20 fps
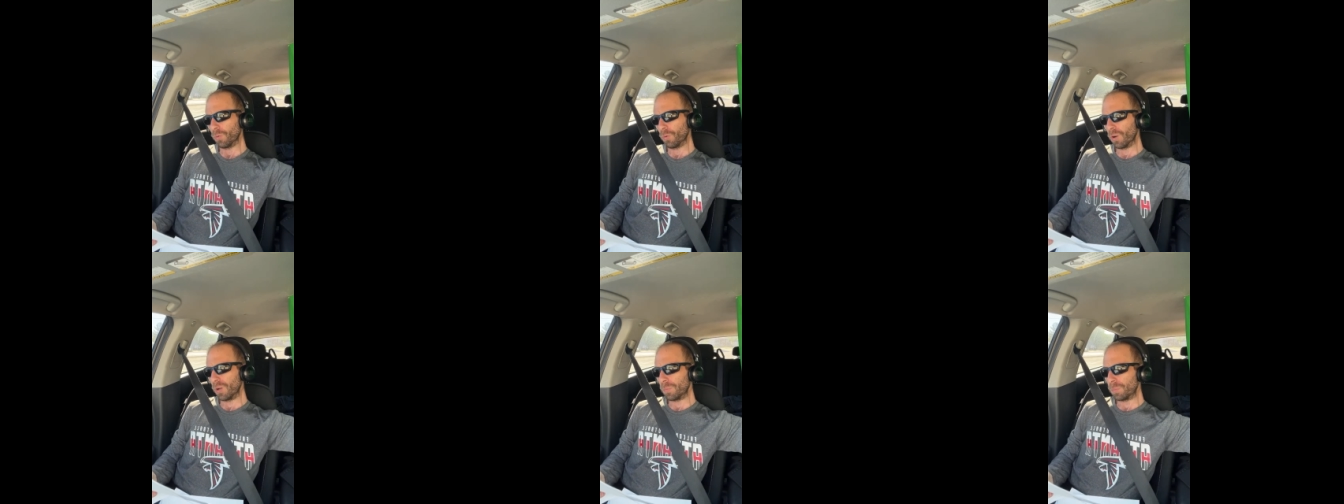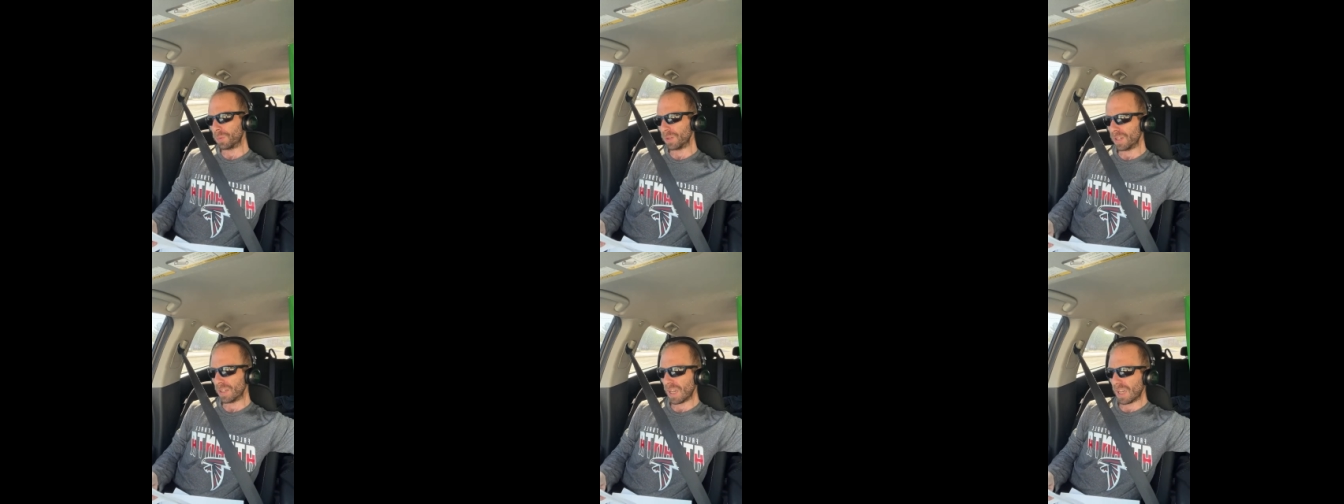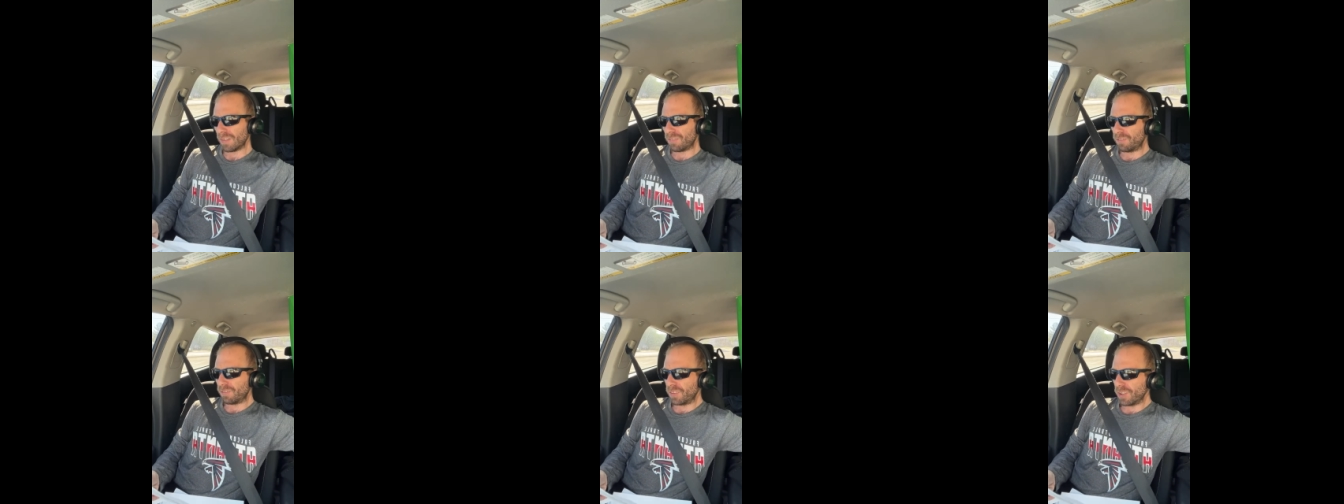would be
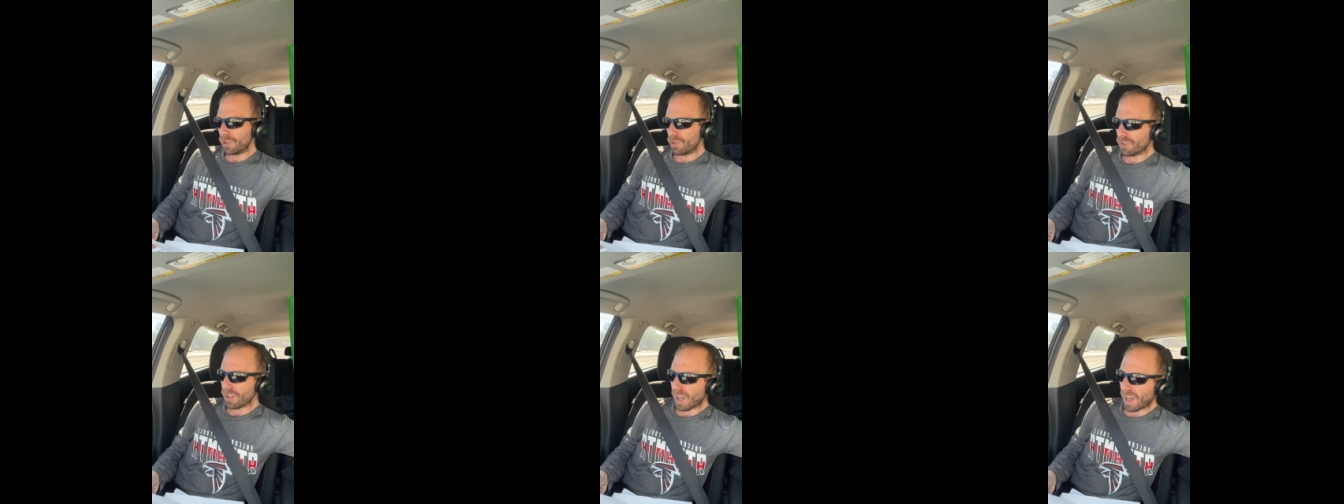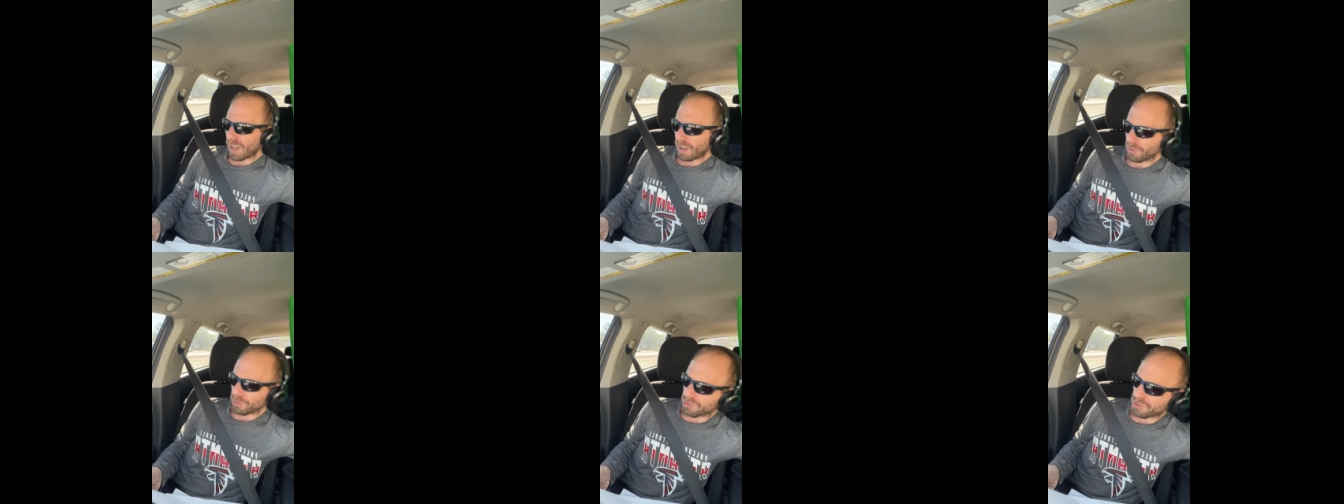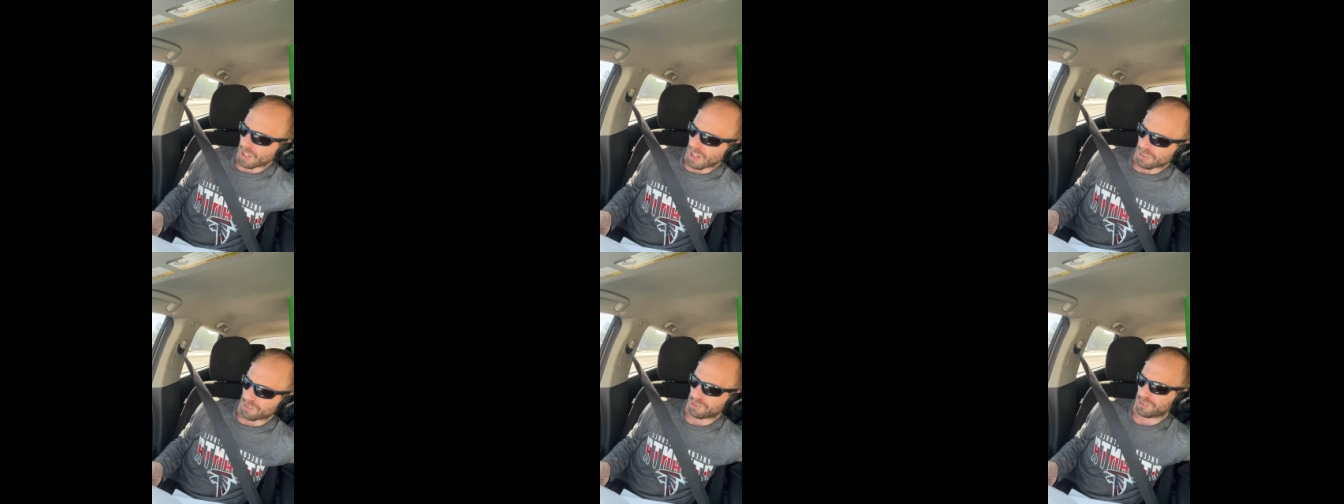a futile
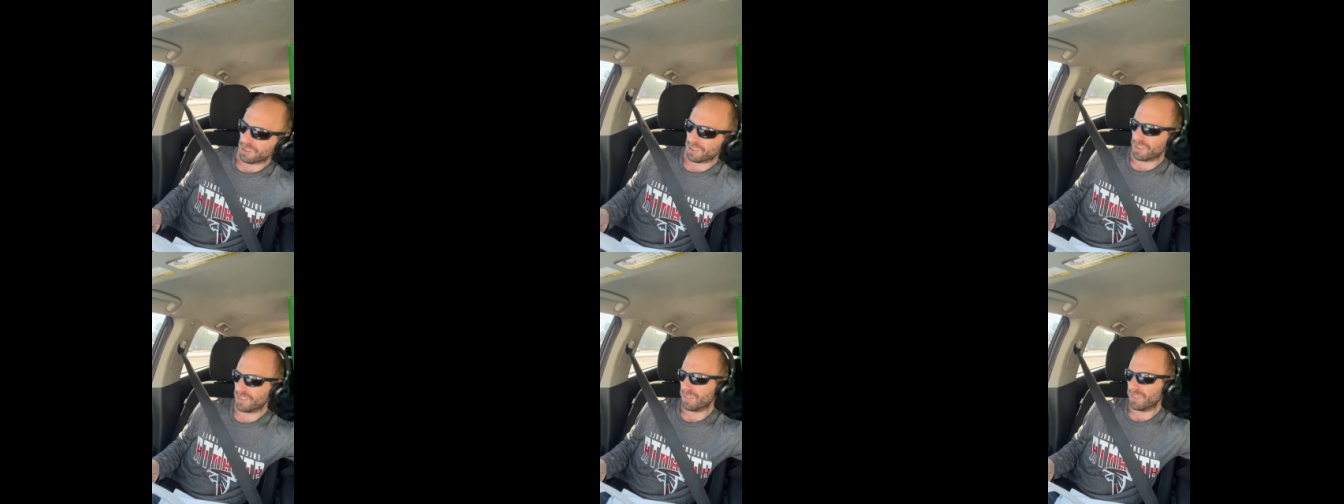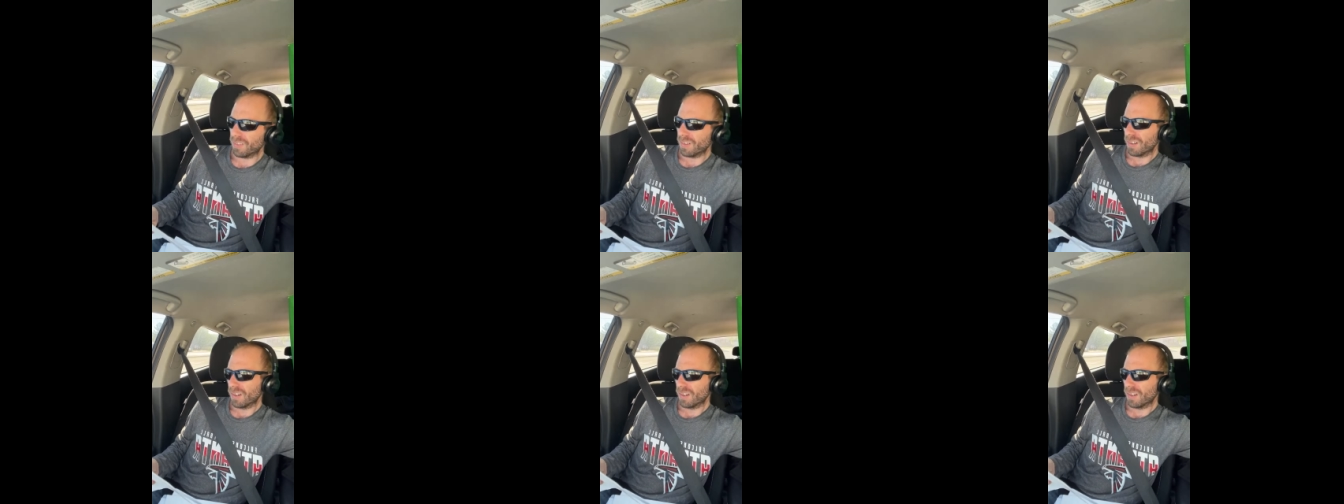gesture